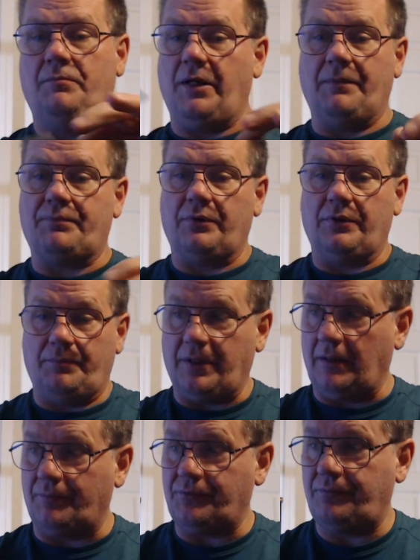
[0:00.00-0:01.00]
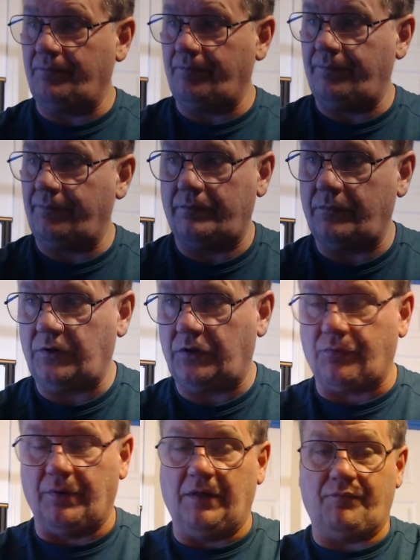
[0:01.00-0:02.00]
Paper, you pick up
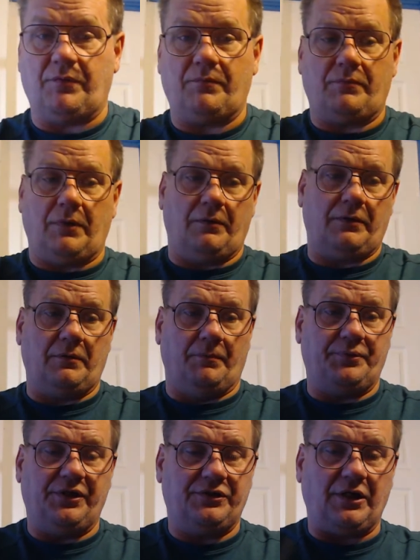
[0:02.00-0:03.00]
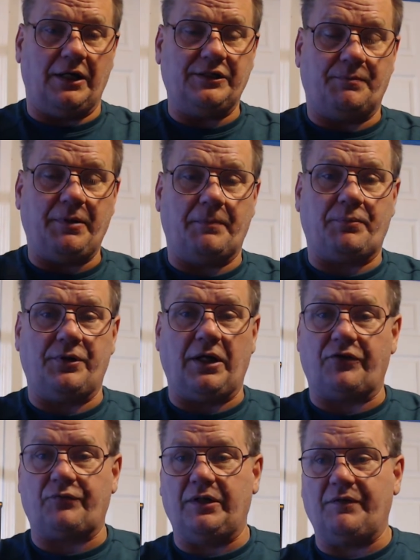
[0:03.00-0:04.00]
3 different kinds of paper, and
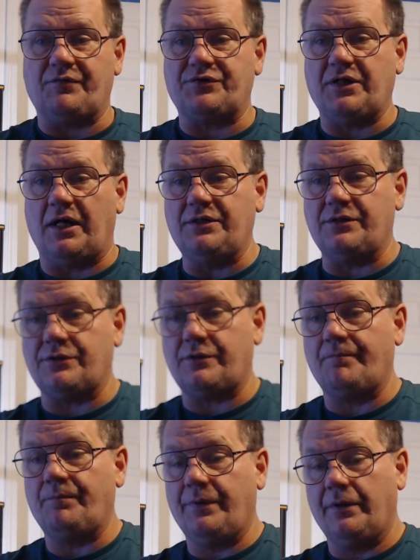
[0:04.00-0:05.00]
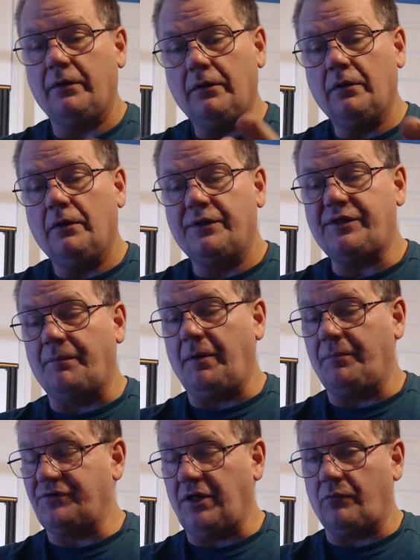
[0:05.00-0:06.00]
you got 3 different sizes. Some
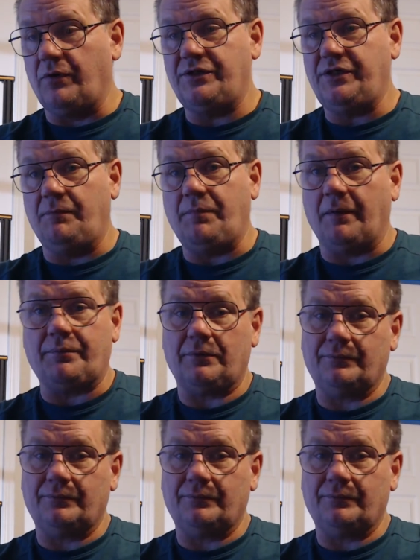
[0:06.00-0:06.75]
people say receipt paper.